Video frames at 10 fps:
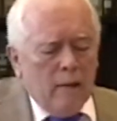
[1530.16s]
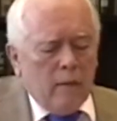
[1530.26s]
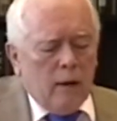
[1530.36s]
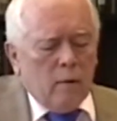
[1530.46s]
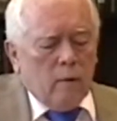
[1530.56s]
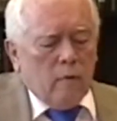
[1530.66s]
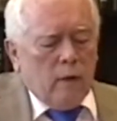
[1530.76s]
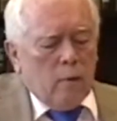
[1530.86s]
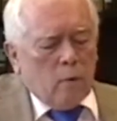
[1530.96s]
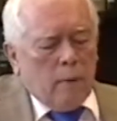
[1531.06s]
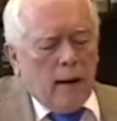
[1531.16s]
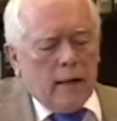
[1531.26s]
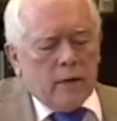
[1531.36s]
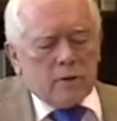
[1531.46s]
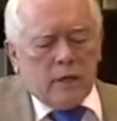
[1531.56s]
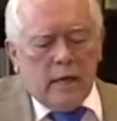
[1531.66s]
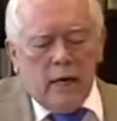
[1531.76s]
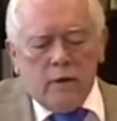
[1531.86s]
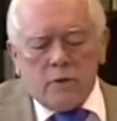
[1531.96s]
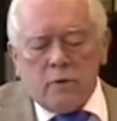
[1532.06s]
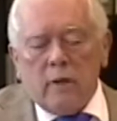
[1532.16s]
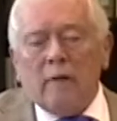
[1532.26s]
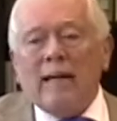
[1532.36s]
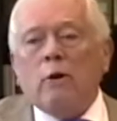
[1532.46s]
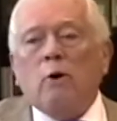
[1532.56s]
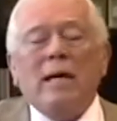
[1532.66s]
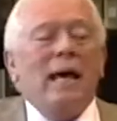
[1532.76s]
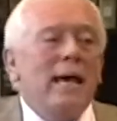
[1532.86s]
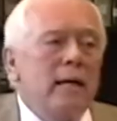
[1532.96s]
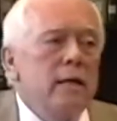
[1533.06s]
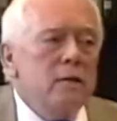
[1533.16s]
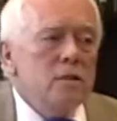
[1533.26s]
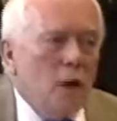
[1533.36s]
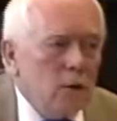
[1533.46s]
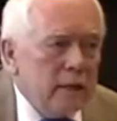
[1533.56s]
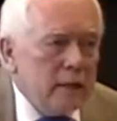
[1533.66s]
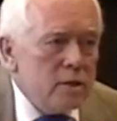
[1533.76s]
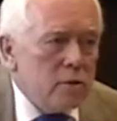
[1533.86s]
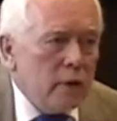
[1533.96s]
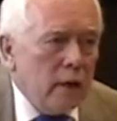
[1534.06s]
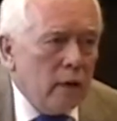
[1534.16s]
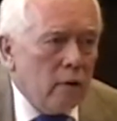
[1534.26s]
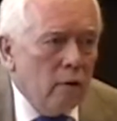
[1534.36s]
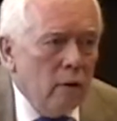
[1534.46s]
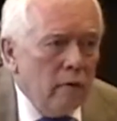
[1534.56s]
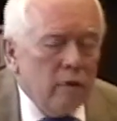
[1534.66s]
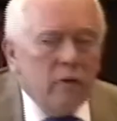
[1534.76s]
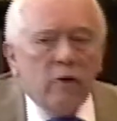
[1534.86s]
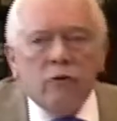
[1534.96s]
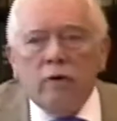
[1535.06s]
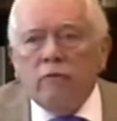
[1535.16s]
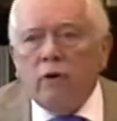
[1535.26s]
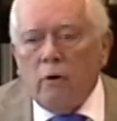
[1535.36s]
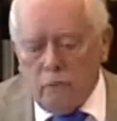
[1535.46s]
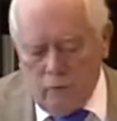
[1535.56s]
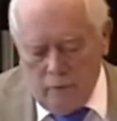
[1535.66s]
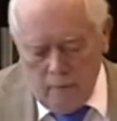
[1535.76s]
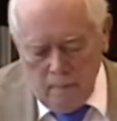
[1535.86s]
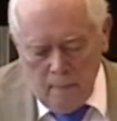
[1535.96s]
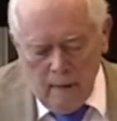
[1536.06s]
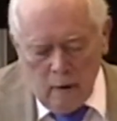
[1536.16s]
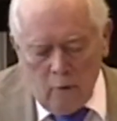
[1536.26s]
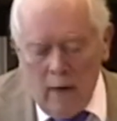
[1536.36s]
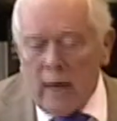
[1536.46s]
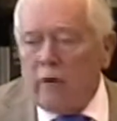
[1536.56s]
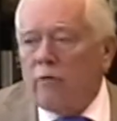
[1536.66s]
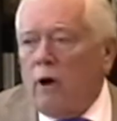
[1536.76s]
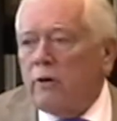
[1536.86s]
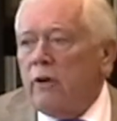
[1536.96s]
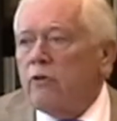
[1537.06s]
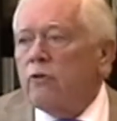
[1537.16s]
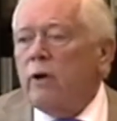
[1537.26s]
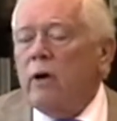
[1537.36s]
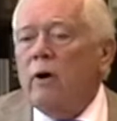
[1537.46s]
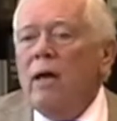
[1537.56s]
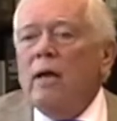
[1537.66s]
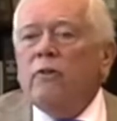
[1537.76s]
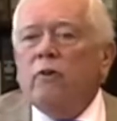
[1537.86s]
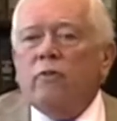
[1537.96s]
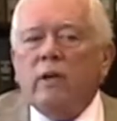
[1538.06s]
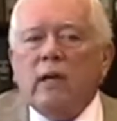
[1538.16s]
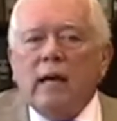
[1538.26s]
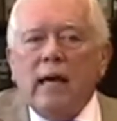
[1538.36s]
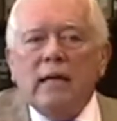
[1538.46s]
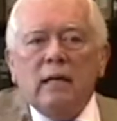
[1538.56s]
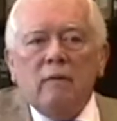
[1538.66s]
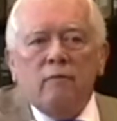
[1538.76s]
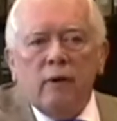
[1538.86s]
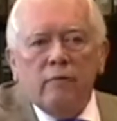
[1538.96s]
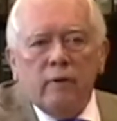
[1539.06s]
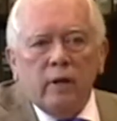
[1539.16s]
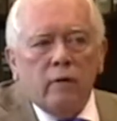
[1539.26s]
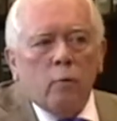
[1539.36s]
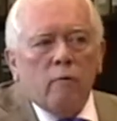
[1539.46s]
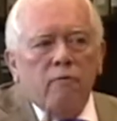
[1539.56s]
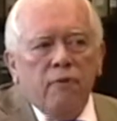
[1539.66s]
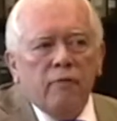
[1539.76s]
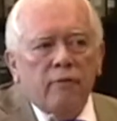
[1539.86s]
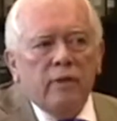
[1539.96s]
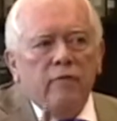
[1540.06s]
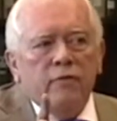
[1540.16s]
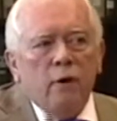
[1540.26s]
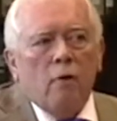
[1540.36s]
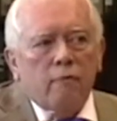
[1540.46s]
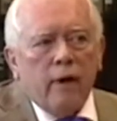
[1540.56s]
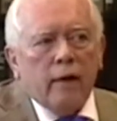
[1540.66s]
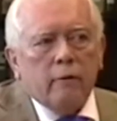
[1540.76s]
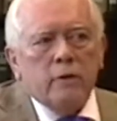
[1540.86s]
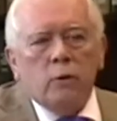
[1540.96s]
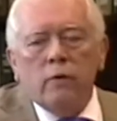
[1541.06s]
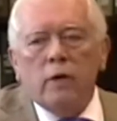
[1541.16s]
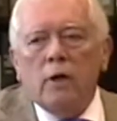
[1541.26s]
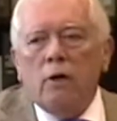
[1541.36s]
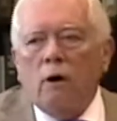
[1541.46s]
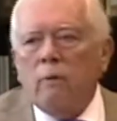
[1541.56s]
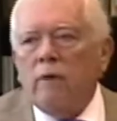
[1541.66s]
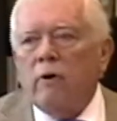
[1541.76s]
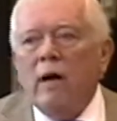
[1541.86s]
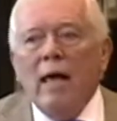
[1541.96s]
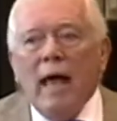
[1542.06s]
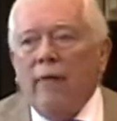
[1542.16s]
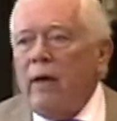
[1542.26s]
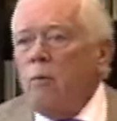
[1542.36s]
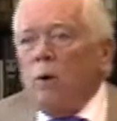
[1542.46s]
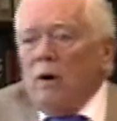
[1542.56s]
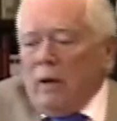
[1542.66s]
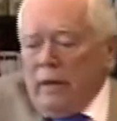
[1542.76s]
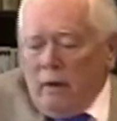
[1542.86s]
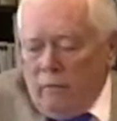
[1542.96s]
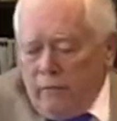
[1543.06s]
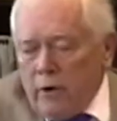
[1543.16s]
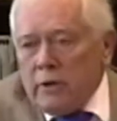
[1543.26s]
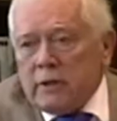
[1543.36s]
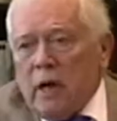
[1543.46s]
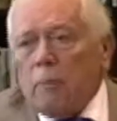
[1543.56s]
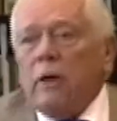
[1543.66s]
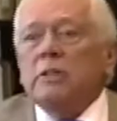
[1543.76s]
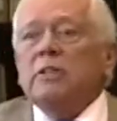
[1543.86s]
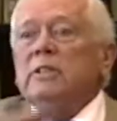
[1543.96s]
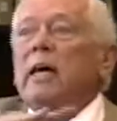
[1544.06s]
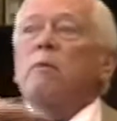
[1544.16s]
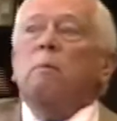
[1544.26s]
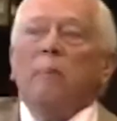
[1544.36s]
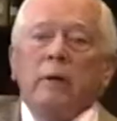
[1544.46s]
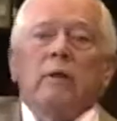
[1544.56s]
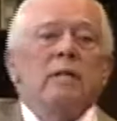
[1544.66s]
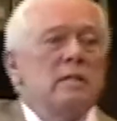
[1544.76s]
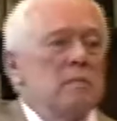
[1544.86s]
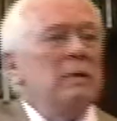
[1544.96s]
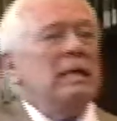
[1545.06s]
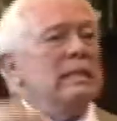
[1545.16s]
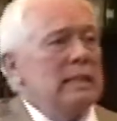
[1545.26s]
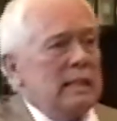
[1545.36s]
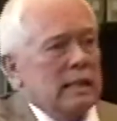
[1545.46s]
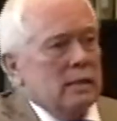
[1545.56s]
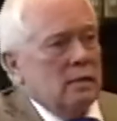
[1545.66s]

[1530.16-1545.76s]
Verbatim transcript: They, they were pioneers in industry. They created a salt industry here, the vision of Joseph. Created a salt industry here. Just think in 1850, there were 50 salt factories on the Kanawha River, and they weren't little furnace operations. They were buildings as big as this.